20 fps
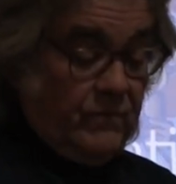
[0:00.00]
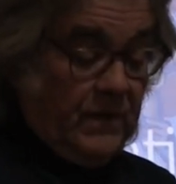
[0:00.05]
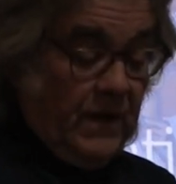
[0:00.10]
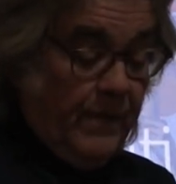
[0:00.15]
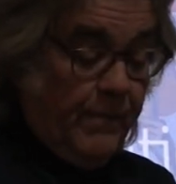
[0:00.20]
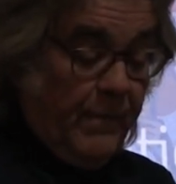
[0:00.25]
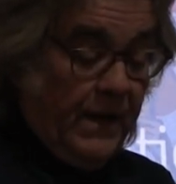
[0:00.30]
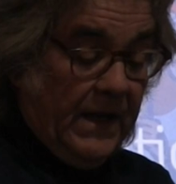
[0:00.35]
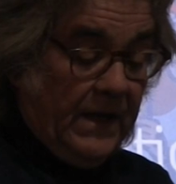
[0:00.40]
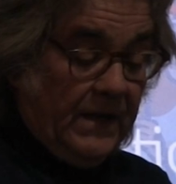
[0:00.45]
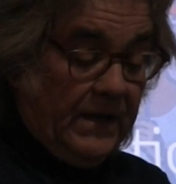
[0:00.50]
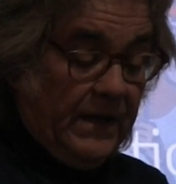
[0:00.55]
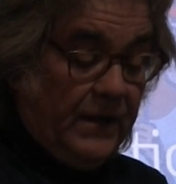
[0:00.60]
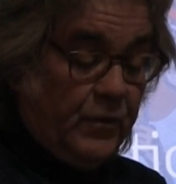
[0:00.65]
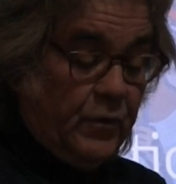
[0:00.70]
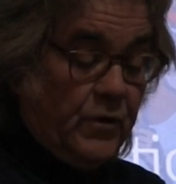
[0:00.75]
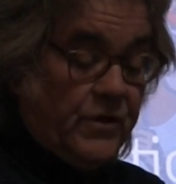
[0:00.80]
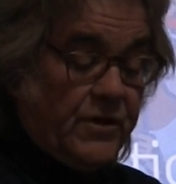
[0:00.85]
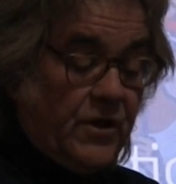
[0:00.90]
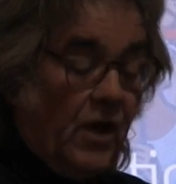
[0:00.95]
admittedly,
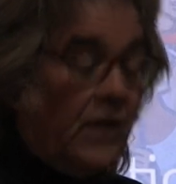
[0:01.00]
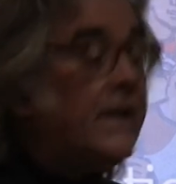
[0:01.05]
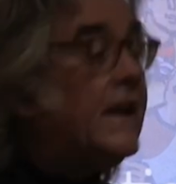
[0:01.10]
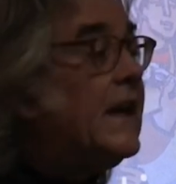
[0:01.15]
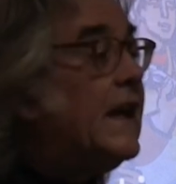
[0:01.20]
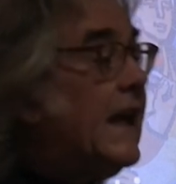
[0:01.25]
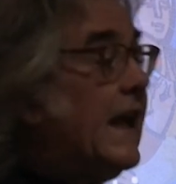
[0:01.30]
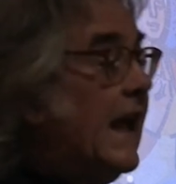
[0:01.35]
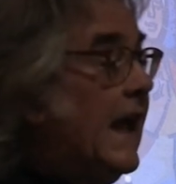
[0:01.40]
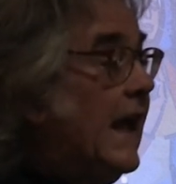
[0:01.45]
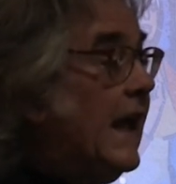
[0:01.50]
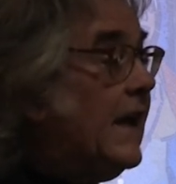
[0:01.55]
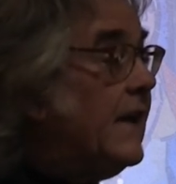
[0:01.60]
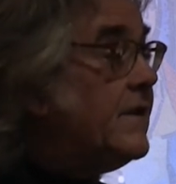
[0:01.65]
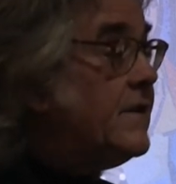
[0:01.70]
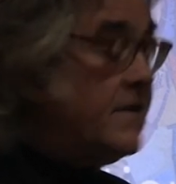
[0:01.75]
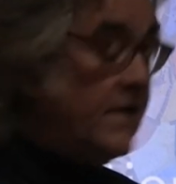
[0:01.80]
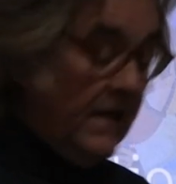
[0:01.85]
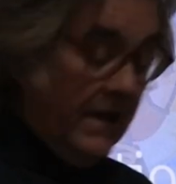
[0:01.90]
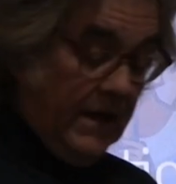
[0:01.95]
to result in
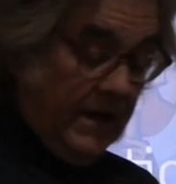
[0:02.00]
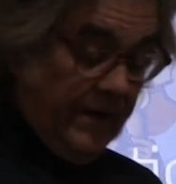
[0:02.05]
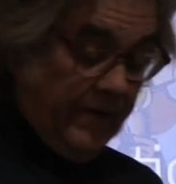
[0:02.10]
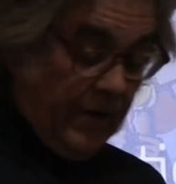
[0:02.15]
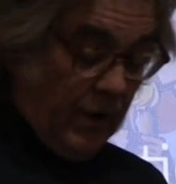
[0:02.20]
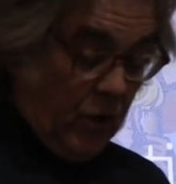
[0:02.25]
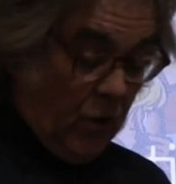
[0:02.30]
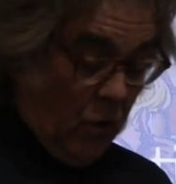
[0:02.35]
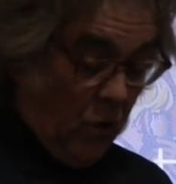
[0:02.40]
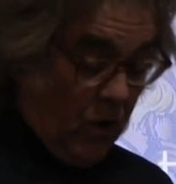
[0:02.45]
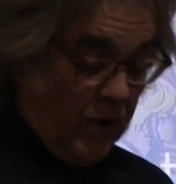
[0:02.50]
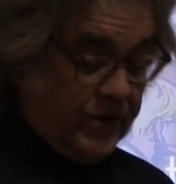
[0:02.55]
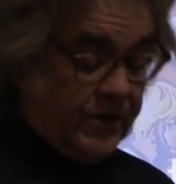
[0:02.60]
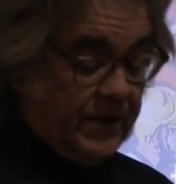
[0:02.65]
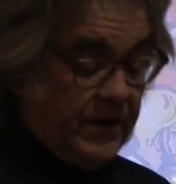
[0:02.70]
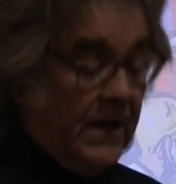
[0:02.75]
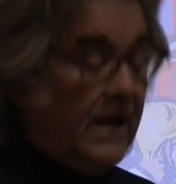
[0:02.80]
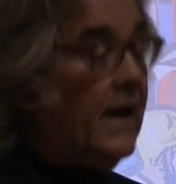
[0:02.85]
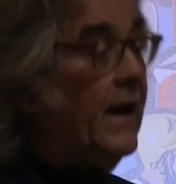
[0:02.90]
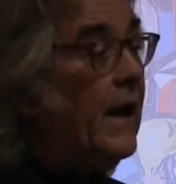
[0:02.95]
gains in the
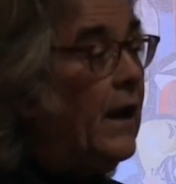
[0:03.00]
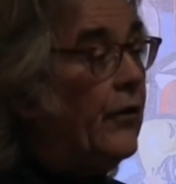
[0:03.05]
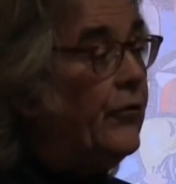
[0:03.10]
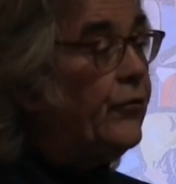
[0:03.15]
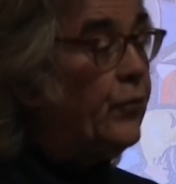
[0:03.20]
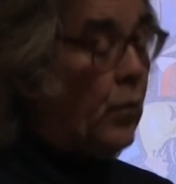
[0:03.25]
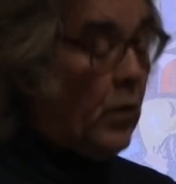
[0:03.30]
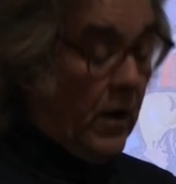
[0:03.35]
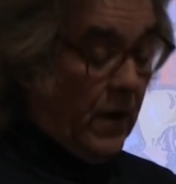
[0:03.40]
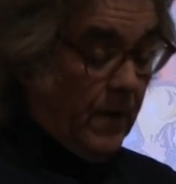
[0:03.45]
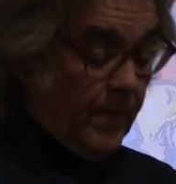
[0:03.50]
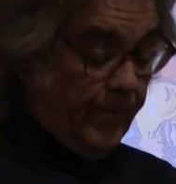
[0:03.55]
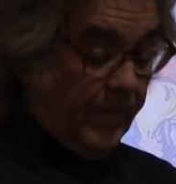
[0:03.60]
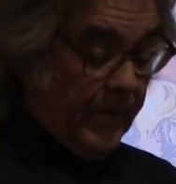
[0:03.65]
courts and elsewhere.